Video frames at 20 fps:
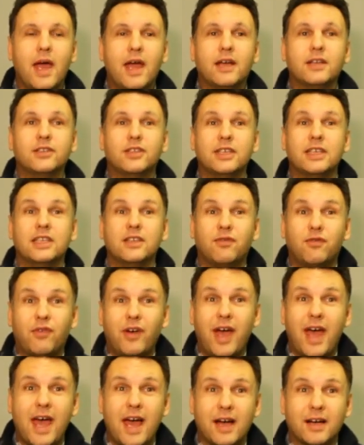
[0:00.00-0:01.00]
And in
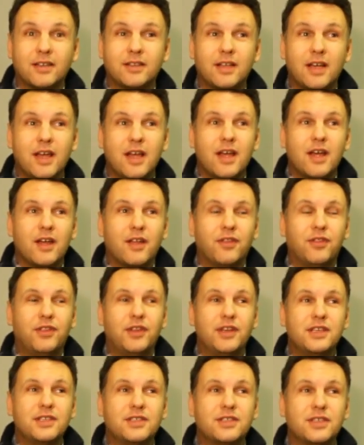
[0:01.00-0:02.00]
fact,
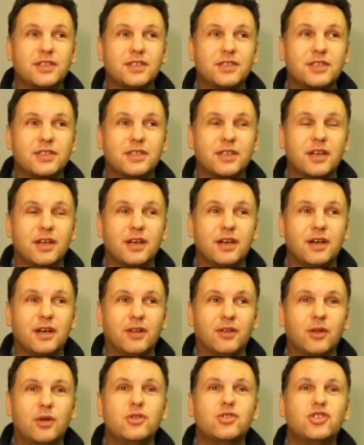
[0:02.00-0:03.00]
this is
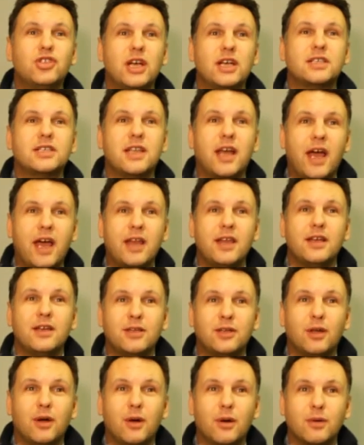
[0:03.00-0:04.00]
not just
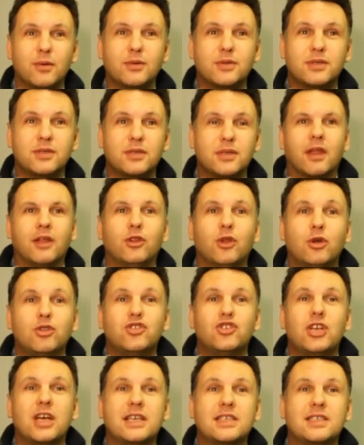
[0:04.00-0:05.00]
anecdotes,
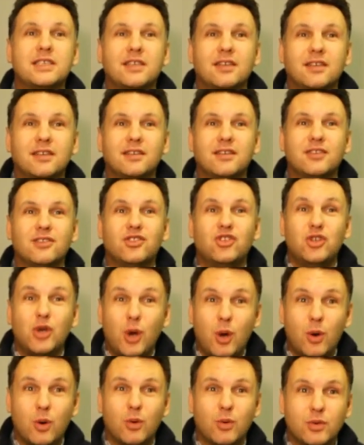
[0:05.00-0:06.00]
not just
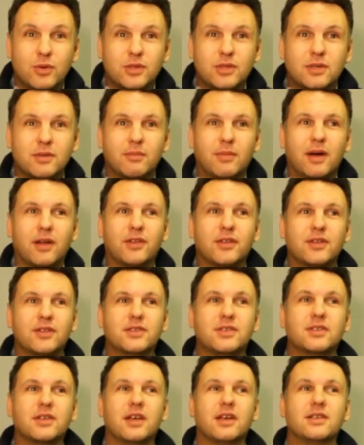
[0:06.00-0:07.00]
jokes, but
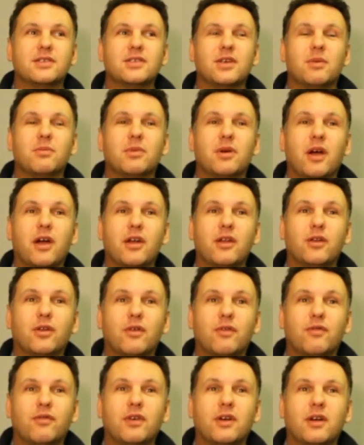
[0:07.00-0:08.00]
it's some kind
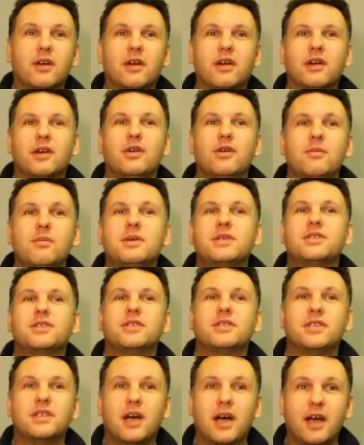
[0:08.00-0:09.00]
of humor
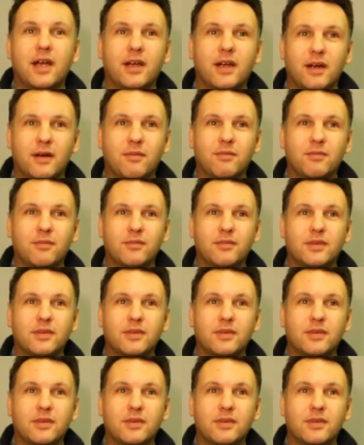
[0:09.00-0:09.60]
satire.